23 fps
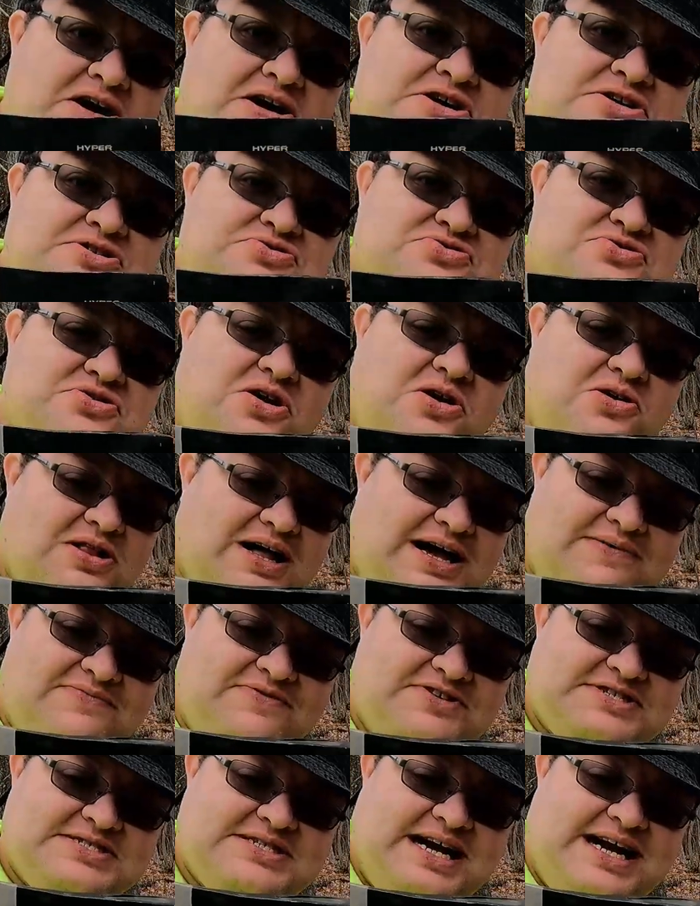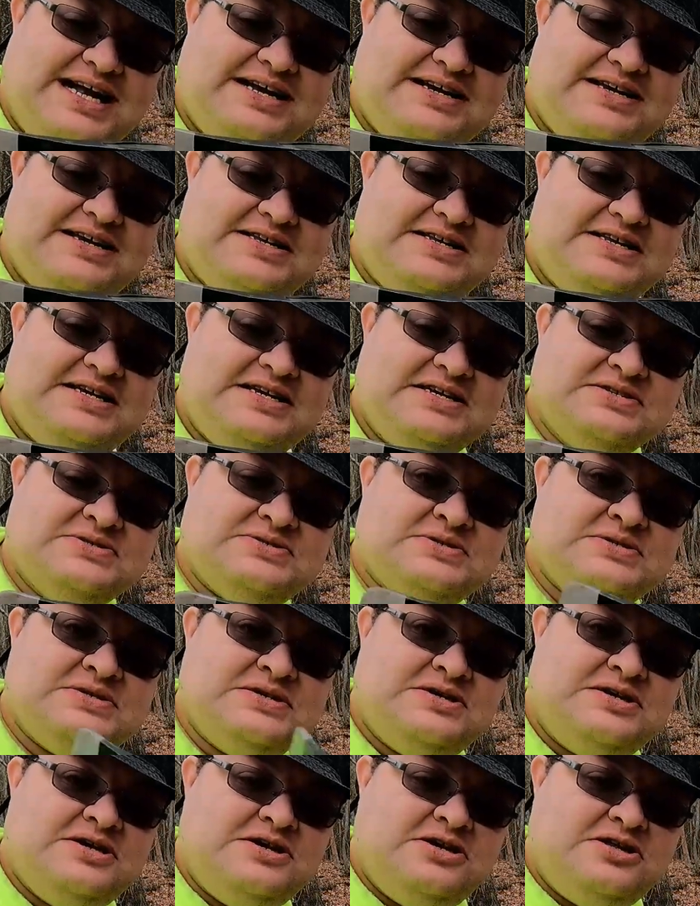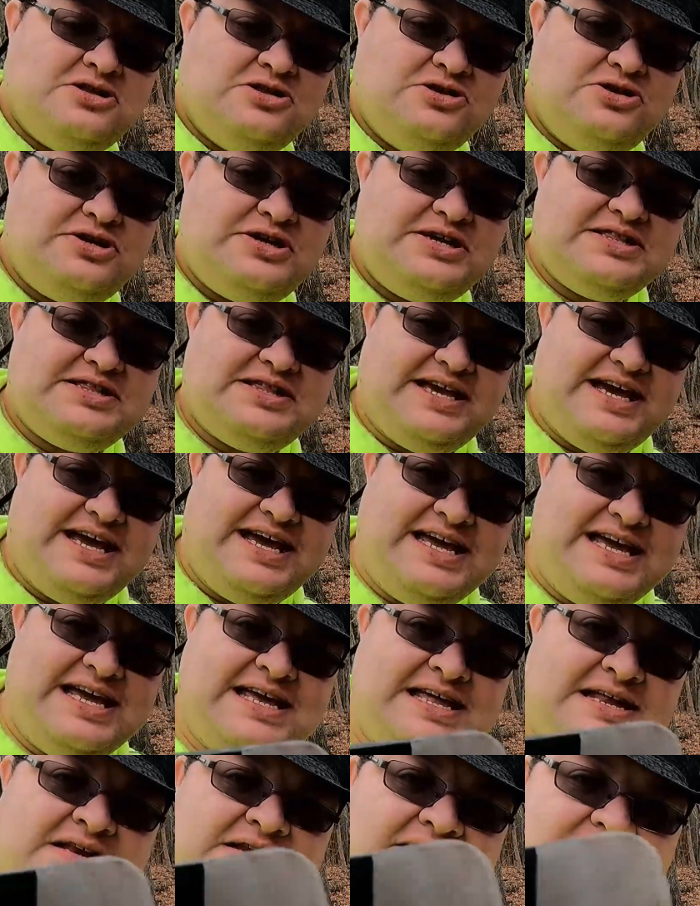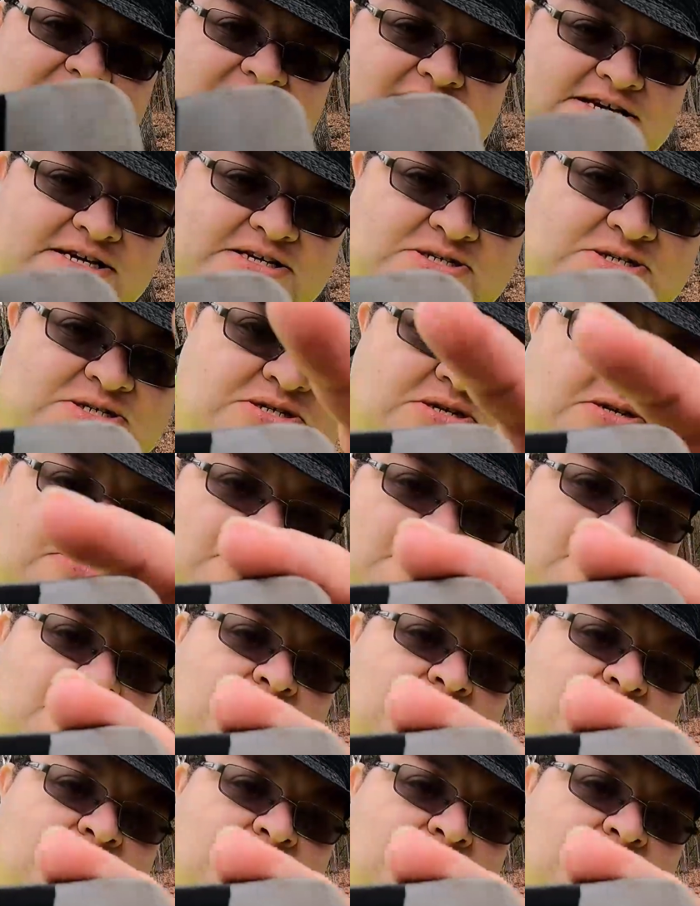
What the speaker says: our control. I've decided it is. Look at the end of this,